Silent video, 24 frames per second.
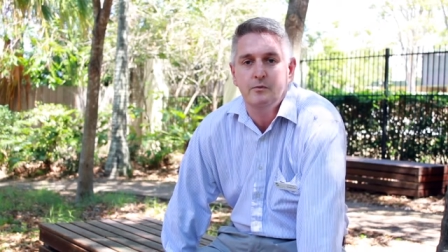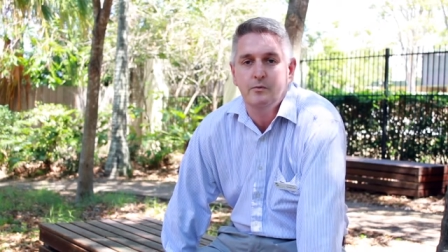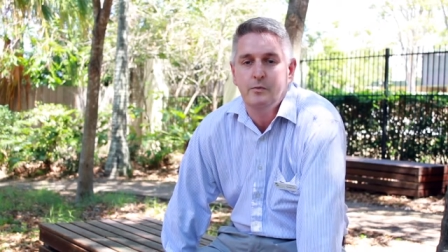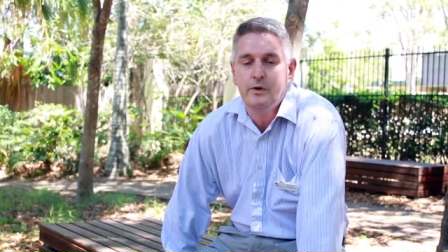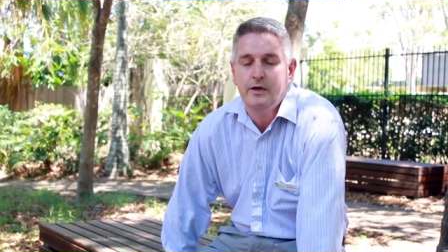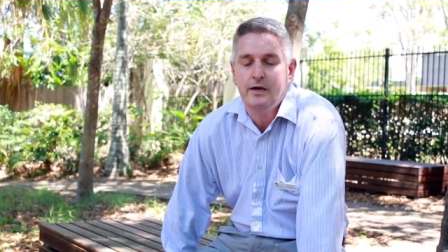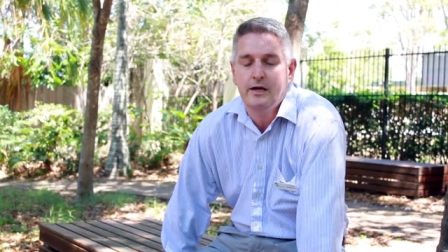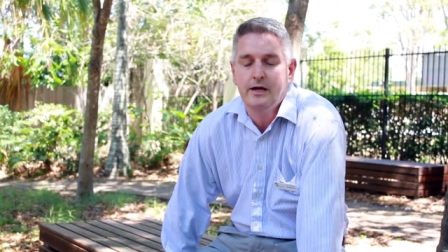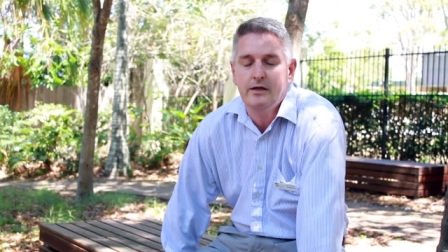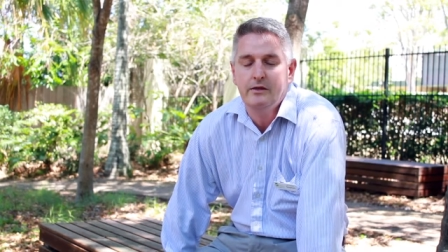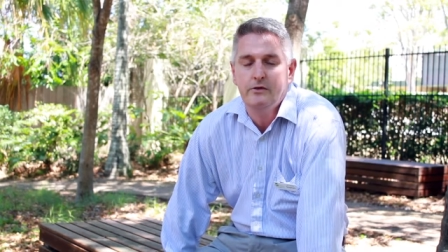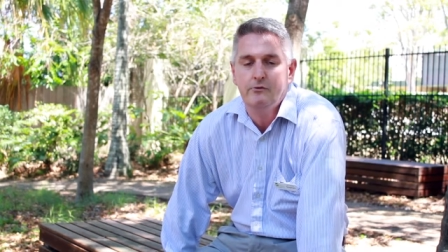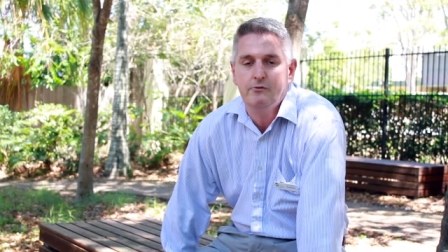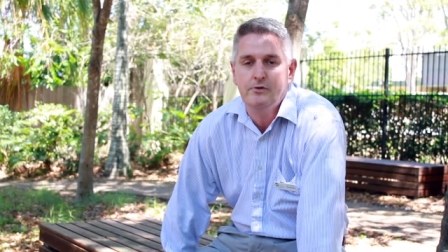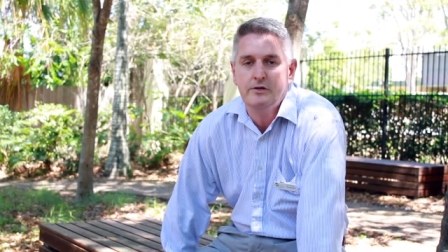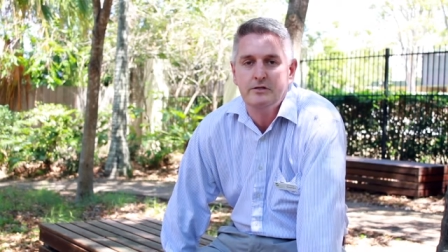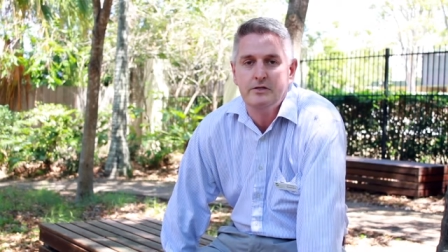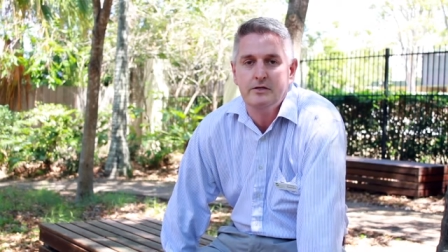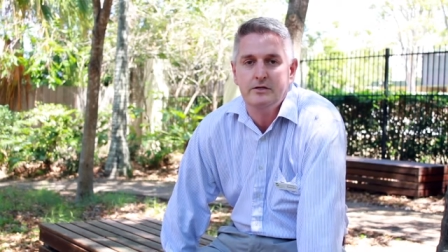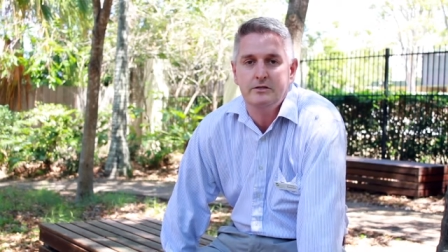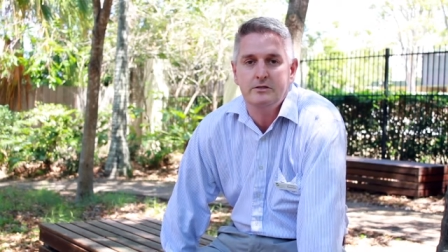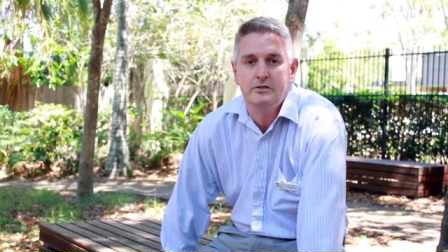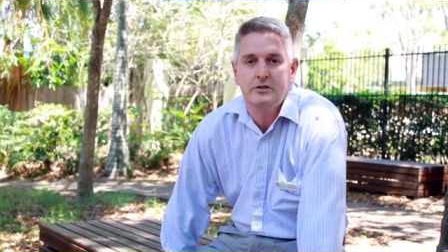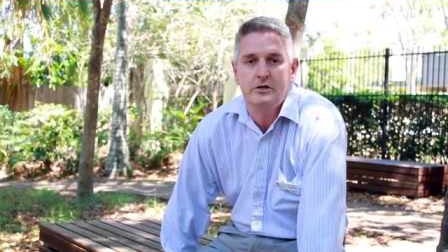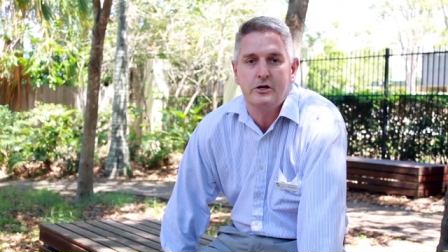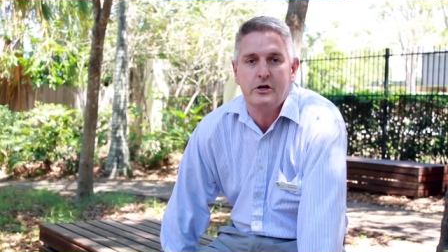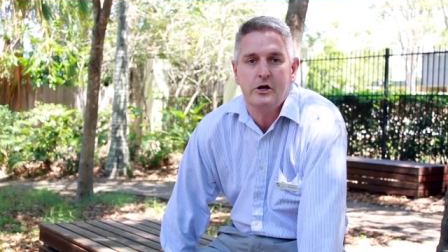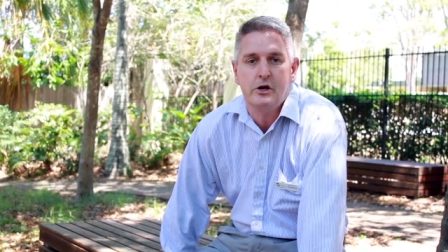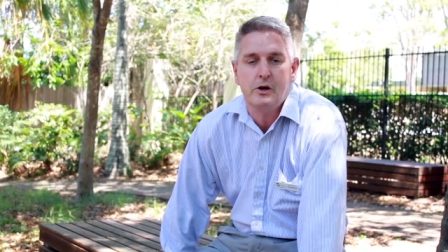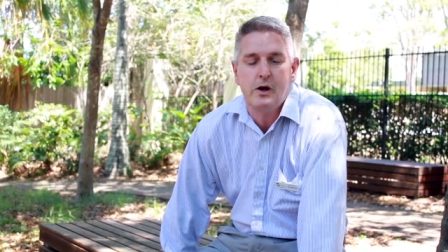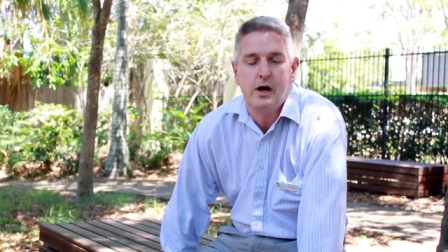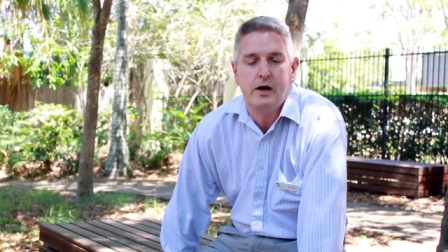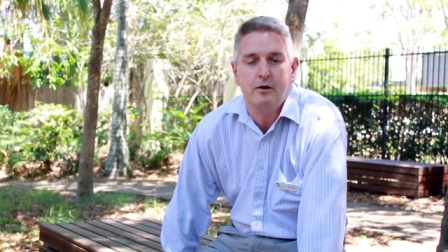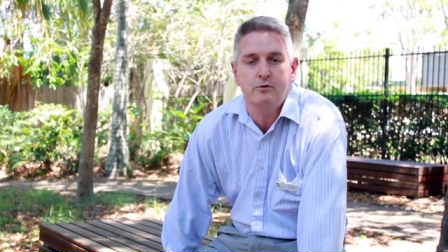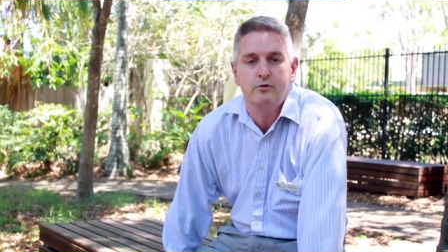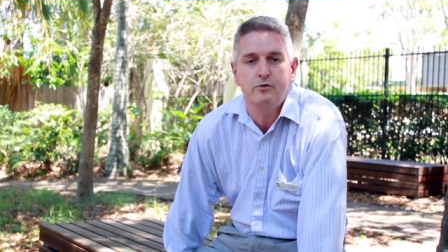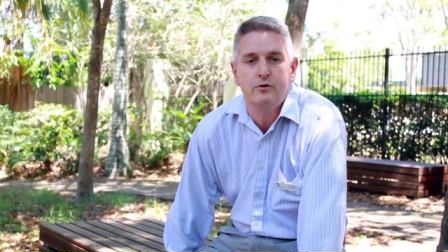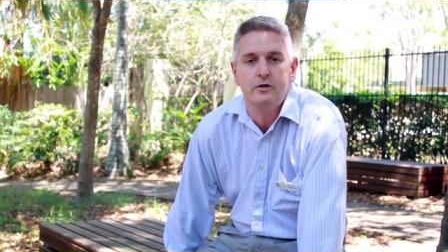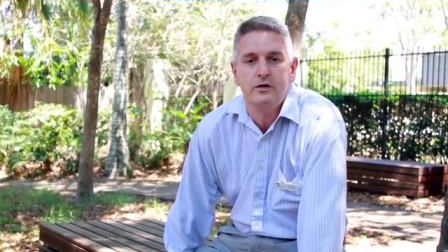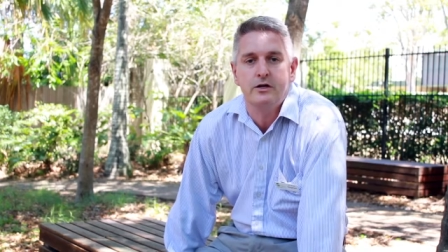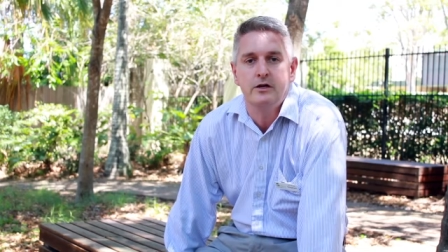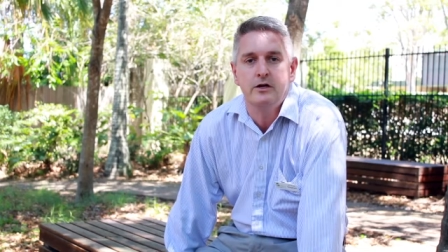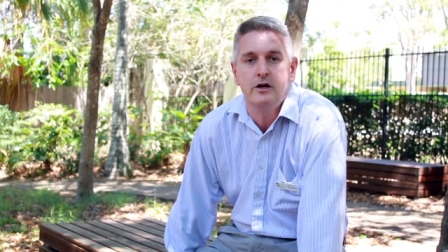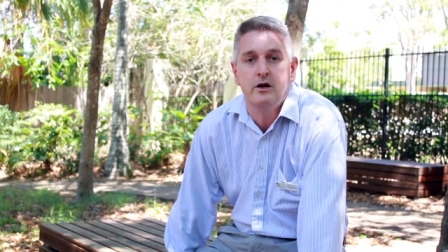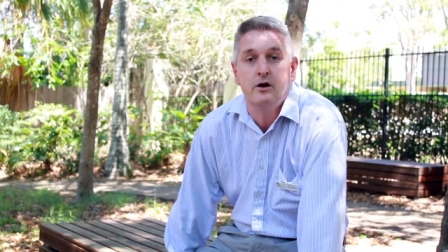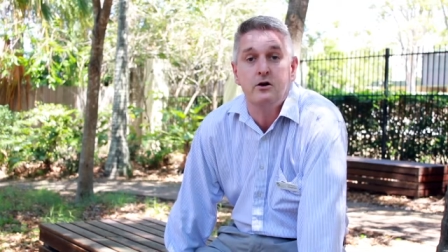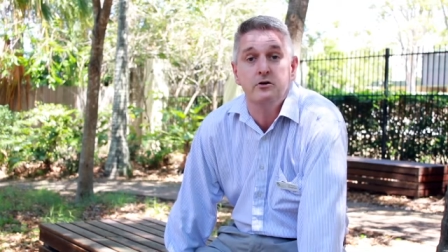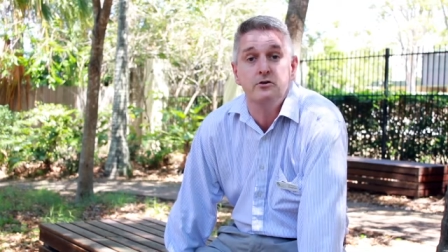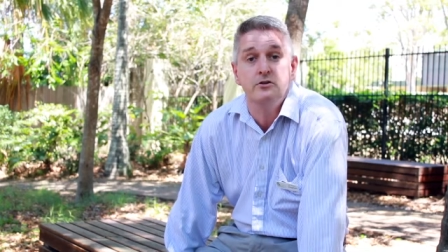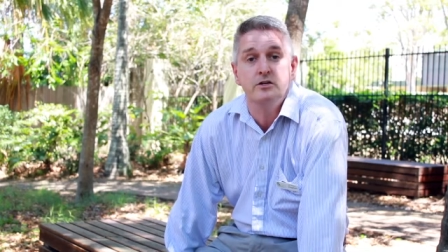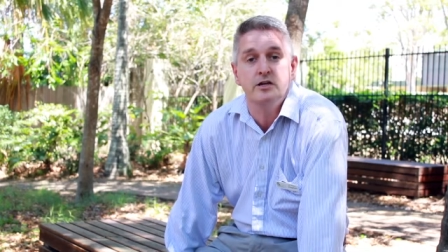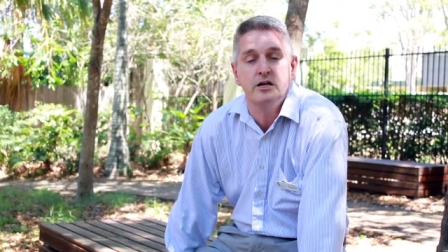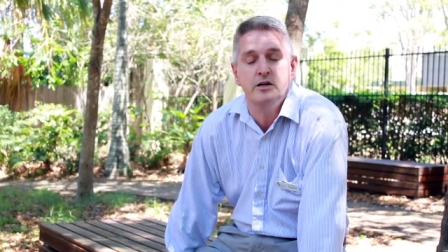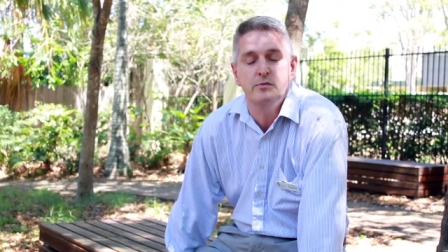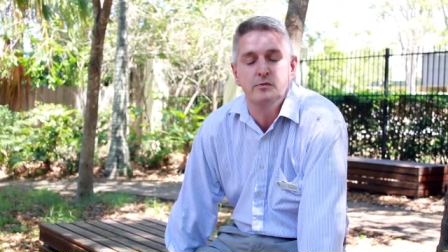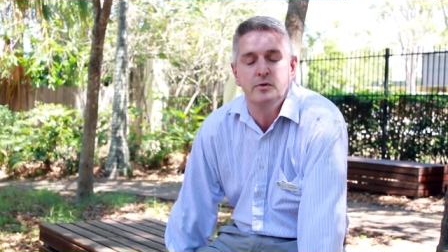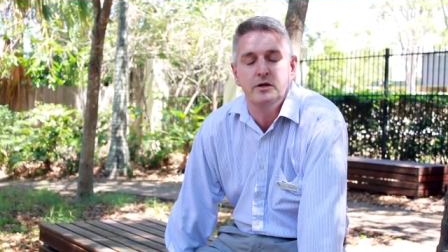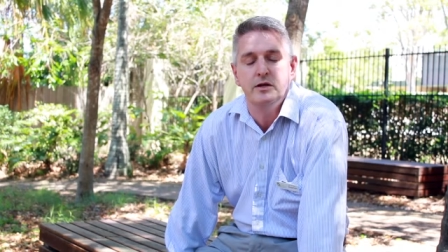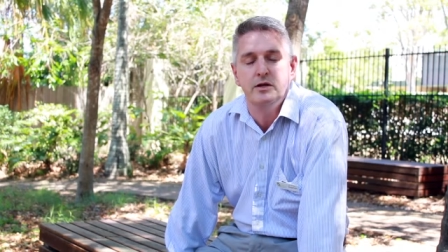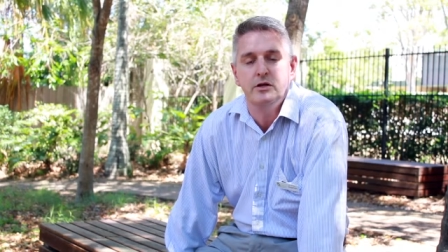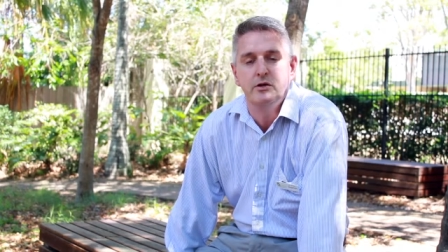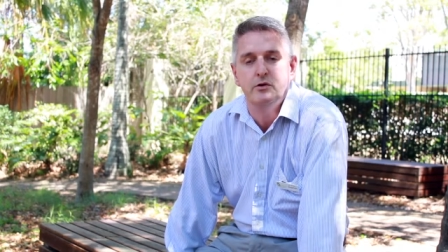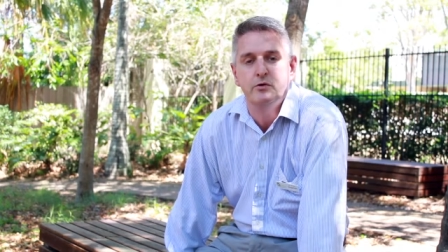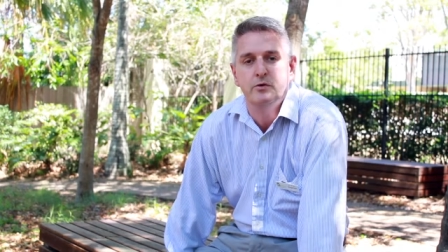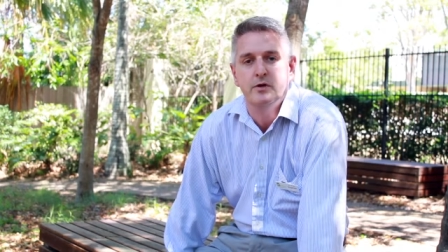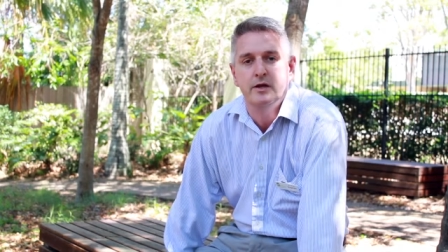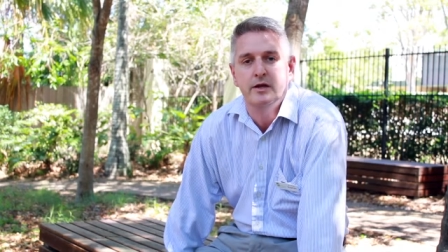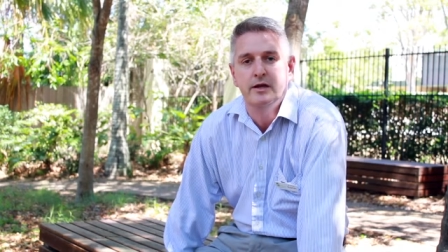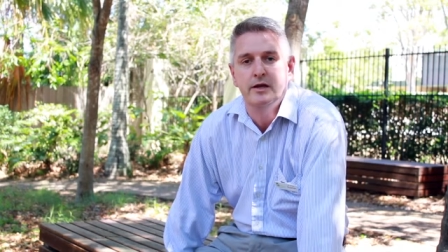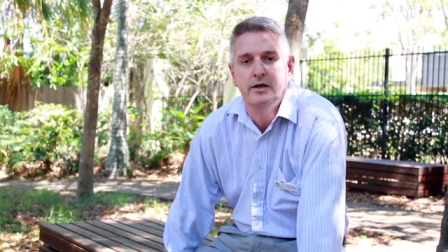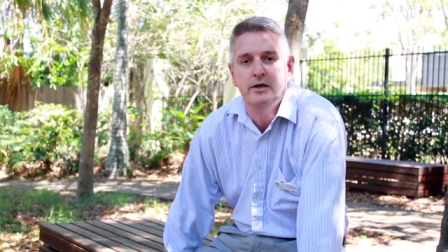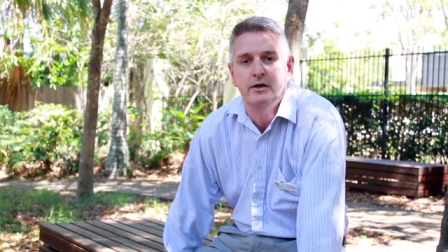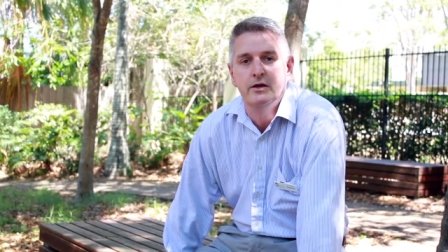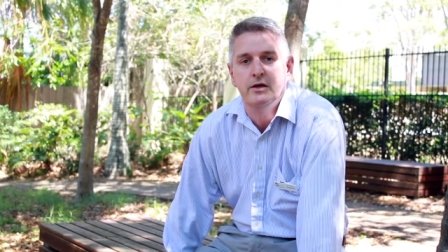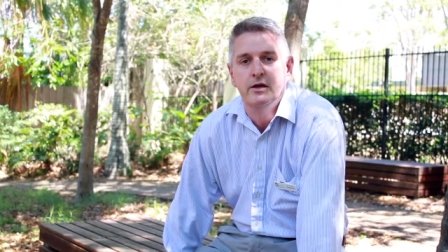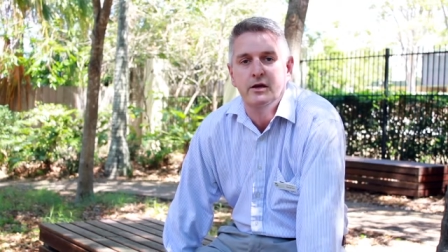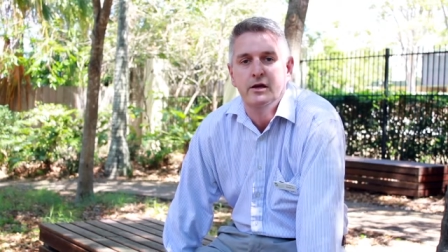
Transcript: we get the residents to go out uh, hot air ballooning.